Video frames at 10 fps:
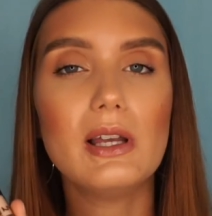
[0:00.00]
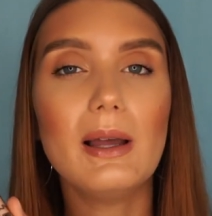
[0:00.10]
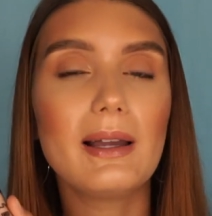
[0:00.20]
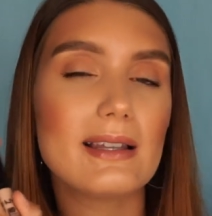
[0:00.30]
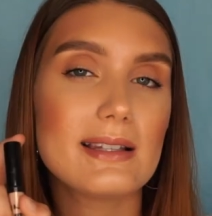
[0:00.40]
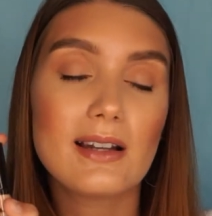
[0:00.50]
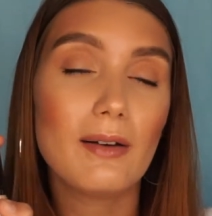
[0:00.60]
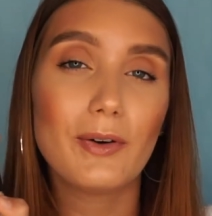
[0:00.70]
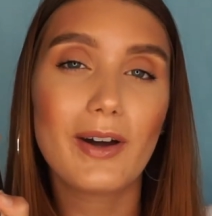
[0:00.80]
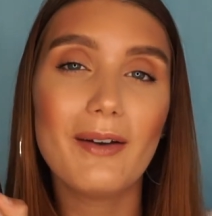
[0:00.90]
because it's not
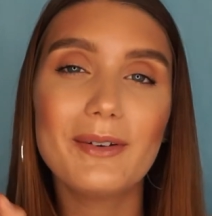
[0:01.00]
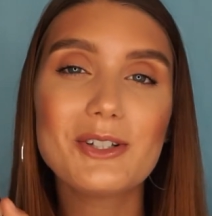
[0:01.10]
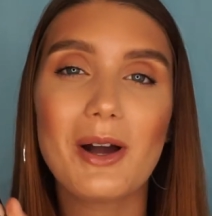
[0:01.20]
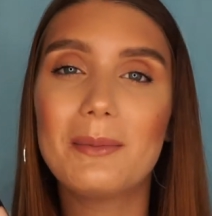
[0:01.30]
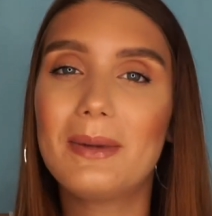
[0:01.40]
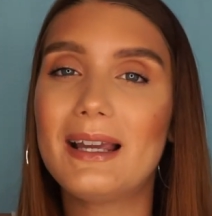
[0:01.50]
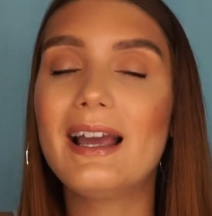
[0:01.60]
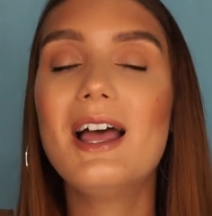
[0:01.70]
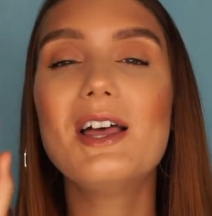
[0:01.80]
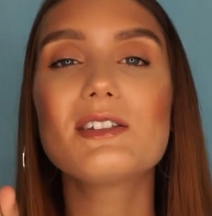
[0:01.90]
full coverage on me.
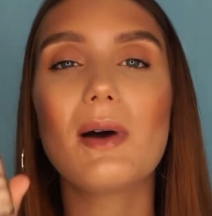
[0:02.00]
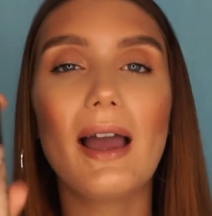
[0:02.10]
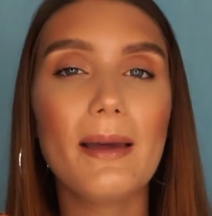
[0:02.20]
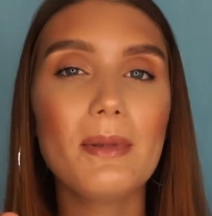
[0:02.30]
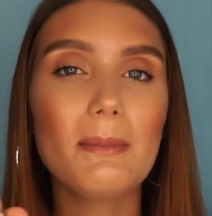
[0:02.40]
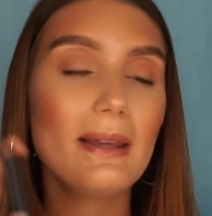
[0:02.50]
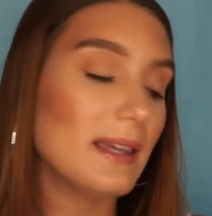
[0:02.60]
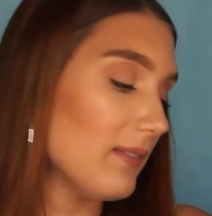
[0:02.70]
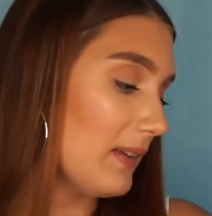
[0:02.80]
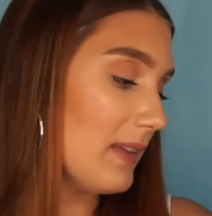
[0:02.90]
So I am going to be
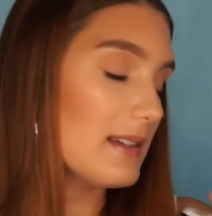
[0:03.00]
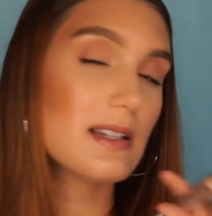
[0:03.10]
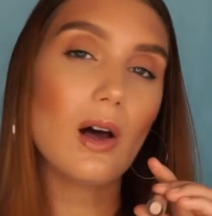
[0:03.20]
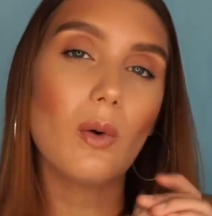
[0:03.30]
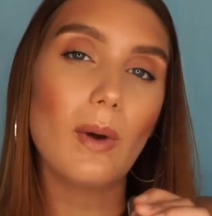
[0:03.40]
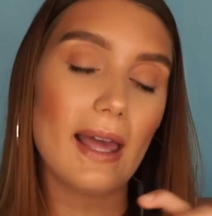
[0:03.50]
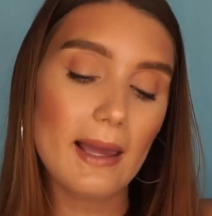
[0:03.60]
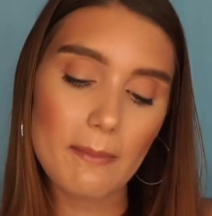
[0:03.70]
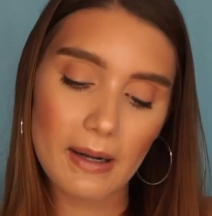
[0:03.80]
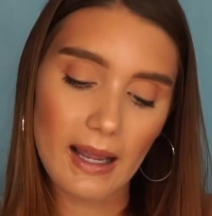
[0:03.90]
giving this
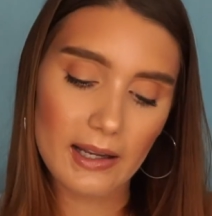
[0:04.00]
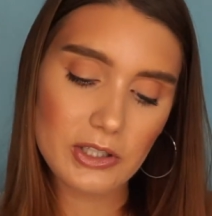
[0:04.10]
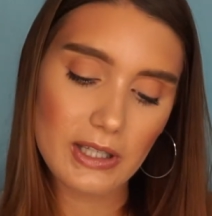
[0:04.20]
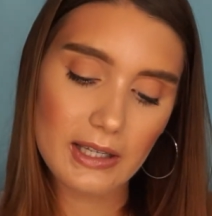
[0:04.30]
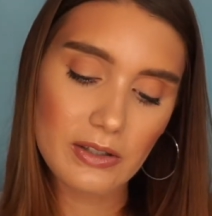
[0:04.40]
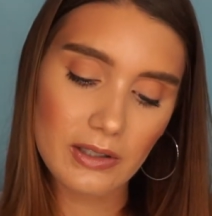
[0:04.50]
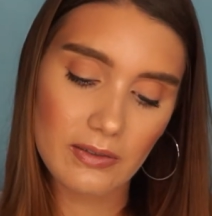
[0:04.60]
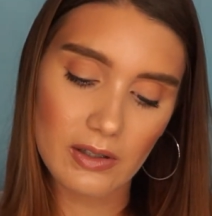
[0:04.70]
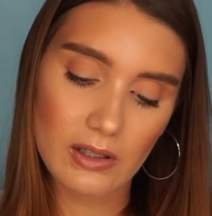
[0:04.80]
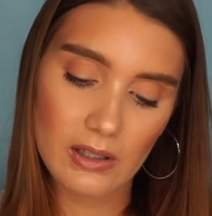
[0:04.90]
away, but actually I don't
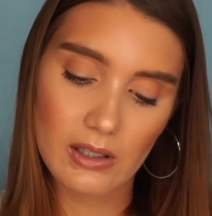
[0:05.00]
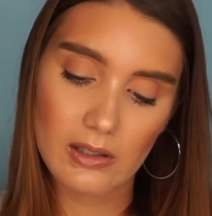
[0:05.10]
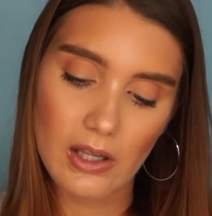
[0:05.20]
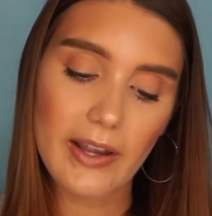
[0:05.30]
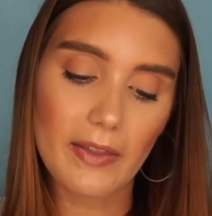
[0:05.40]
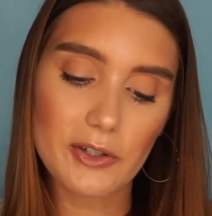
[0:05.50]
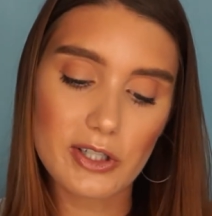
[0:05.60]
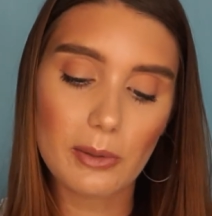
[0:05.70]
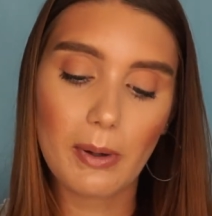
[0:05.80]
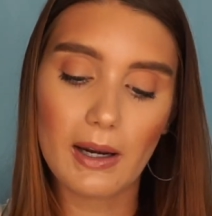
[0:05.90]
even, oh yeah, there's
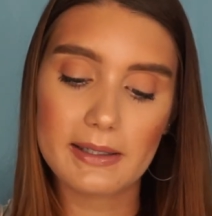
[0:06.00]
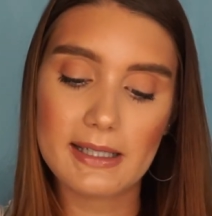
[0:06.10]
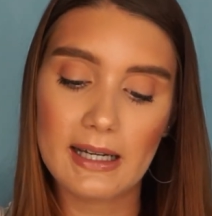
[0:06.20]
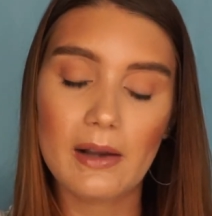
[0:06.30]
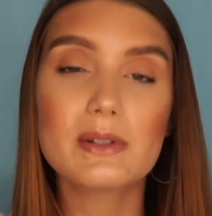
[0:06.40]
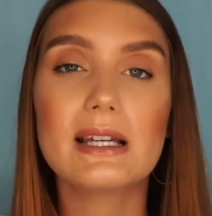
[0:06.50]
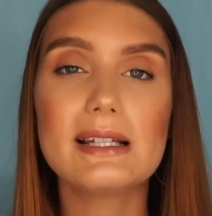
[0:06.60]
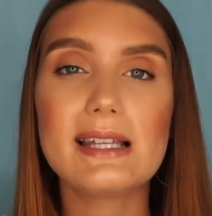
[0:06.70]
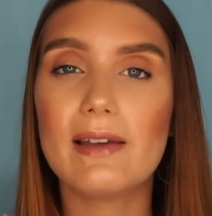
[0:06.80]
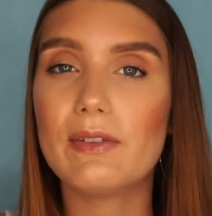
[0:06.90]
still product in it. I was going to
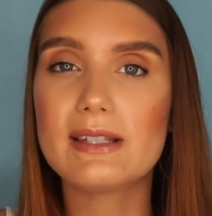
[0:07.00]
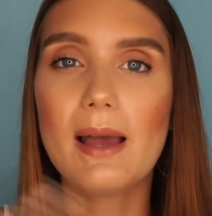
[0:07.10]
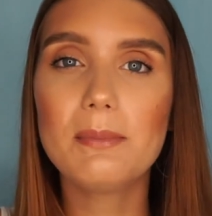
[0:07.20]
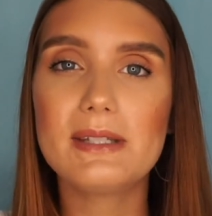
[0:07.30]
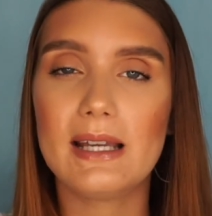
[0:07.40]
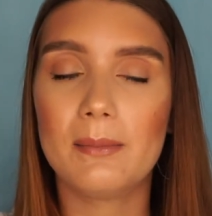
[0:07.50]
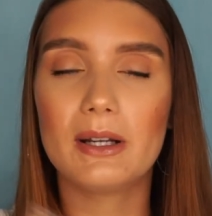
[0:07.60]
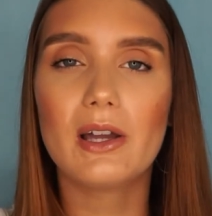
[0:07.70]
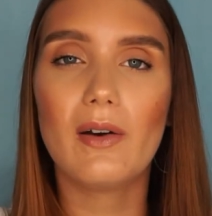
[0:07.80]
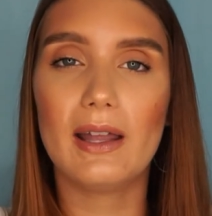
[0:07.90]
say if it's empty, I'm
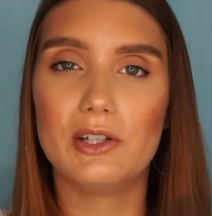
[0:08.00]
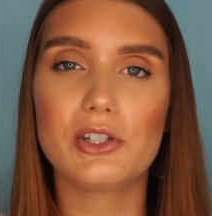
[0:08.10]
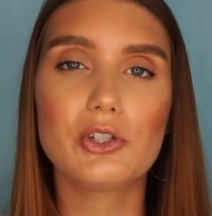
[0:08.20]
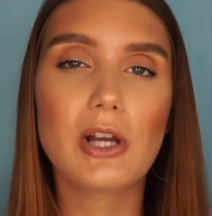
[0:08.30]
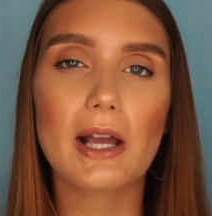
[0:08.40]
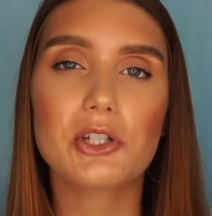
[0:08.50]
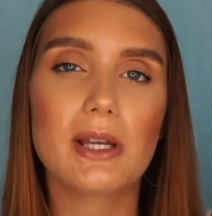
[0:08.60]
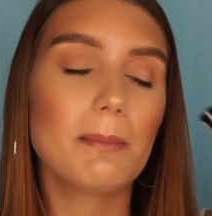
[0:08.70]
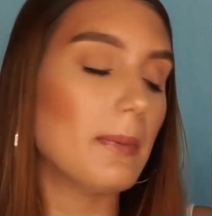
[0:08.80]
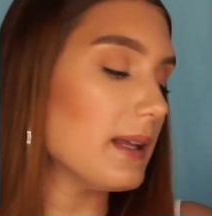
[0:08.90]
going to go ahead and just trash
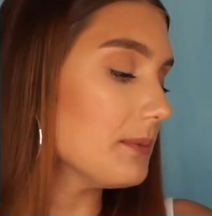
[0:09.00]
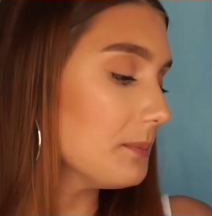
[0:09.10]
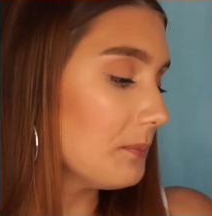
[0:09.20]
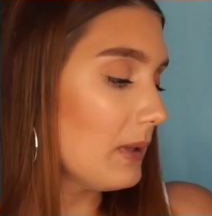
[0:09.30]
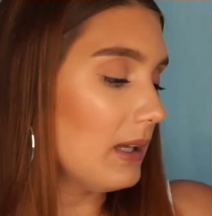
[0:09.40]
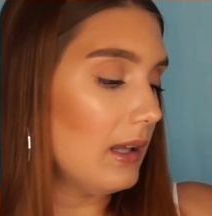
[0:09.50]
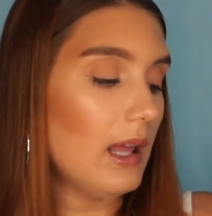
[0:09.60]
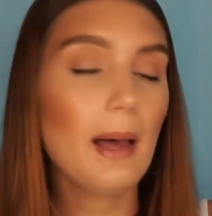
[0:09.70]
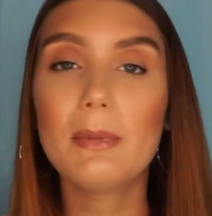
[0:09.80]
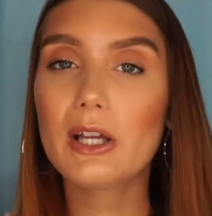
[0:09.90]
it, but
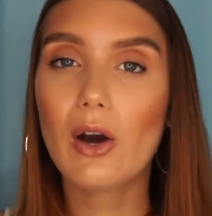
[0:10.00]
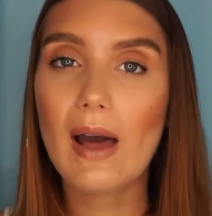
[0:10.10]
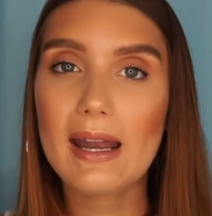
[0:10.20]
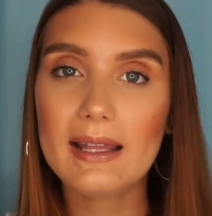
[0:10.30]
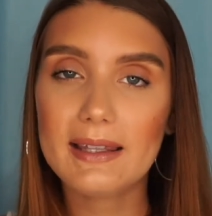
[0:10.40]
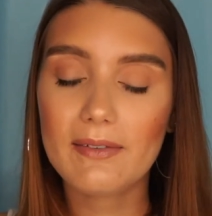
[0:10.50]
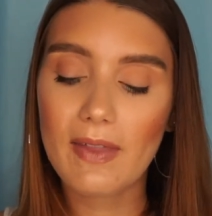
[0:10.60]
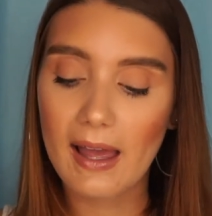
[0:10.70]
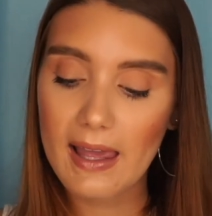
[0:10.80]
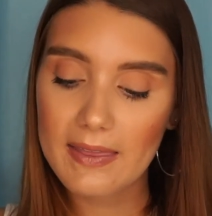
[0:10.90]
I'm going to go ahead and give
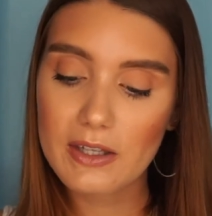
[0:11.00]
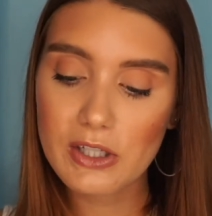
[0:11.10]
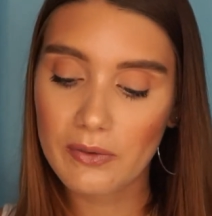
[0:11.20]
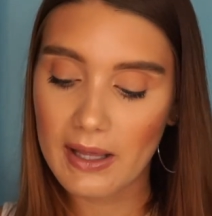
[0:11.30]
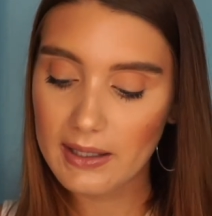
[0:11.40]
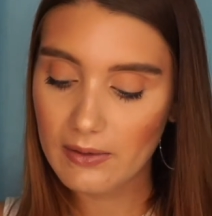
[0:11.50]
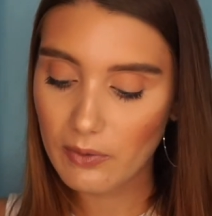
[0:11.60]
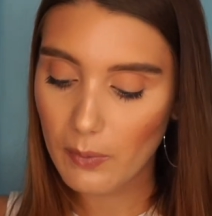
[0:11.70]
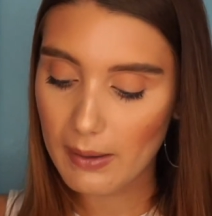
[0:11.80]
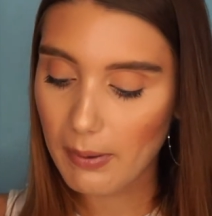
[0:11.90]
that in the donate
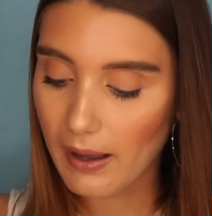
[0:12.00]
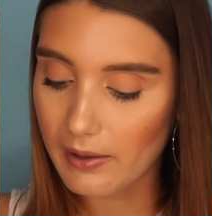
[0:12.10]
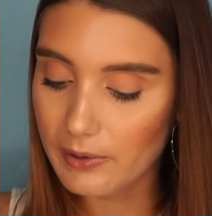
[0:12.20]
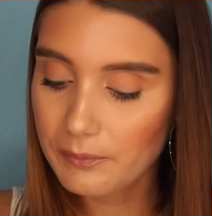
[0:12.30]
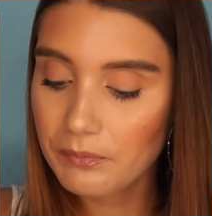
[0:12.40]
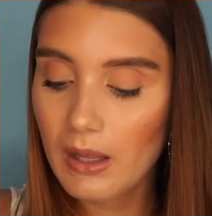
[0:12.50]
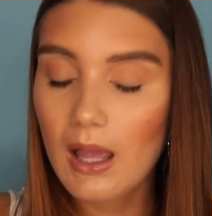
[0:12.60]
giveaway pile.